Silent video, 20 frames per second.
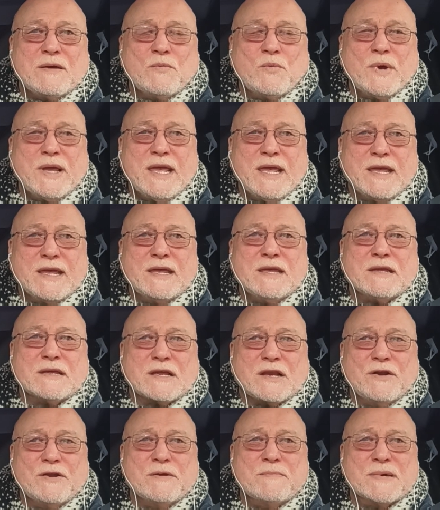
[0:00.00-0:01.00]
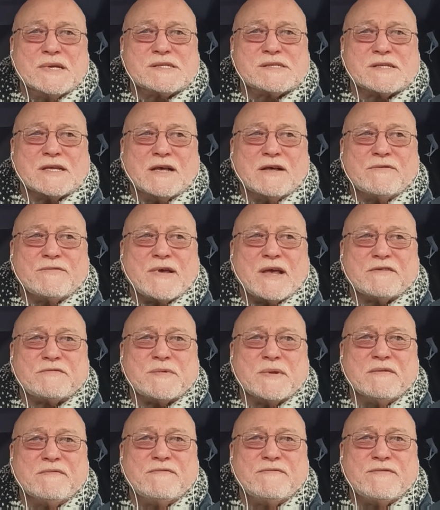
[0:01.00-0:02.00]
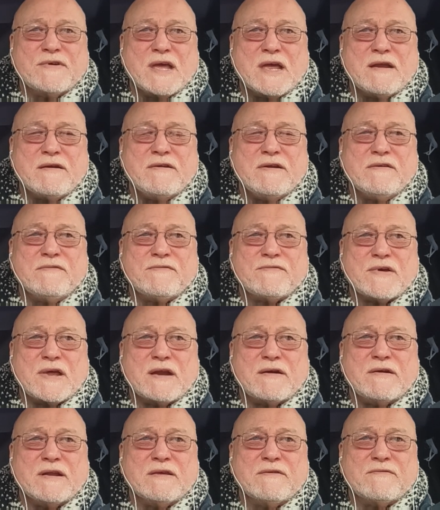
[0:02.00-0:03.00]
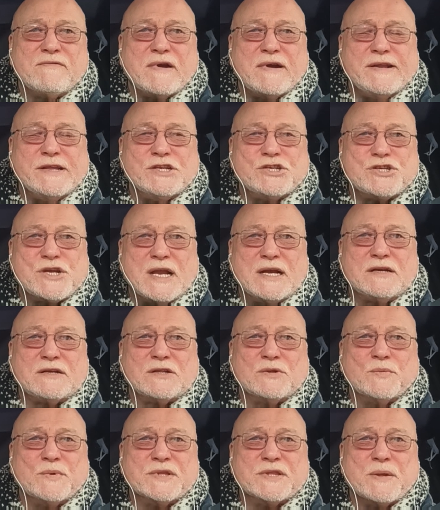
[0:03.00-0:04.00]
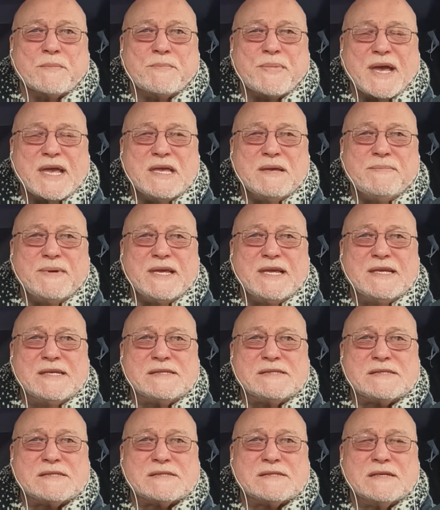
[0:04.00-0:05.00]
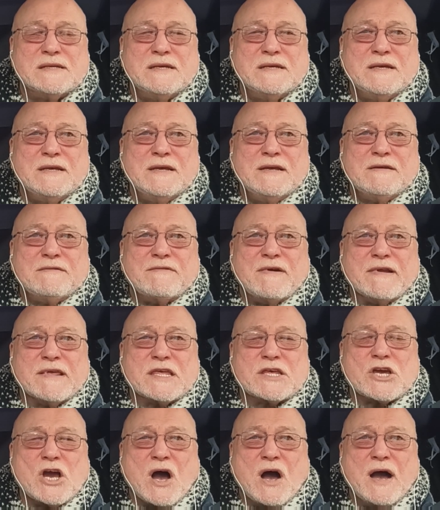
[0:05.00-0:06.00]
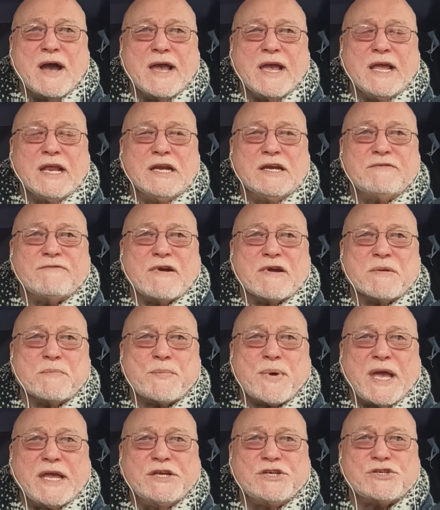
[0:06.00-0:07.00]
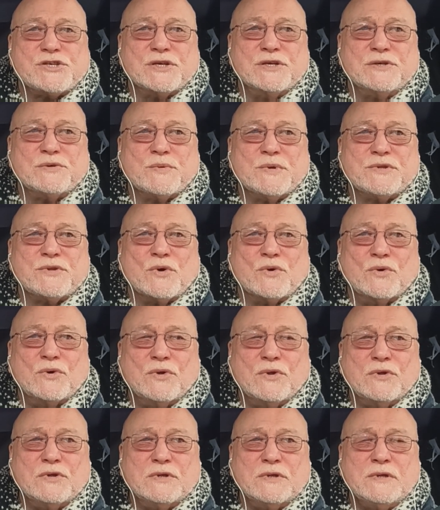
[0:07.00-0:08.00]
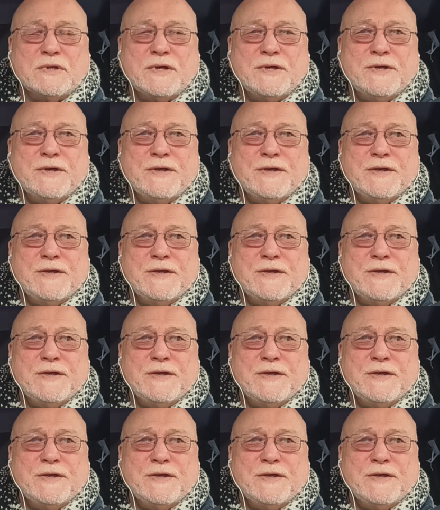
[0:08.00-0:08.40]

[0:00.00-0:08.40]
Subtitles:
we, including myself, have to be very, very, very gentle with the babies, very kind, very patient with all,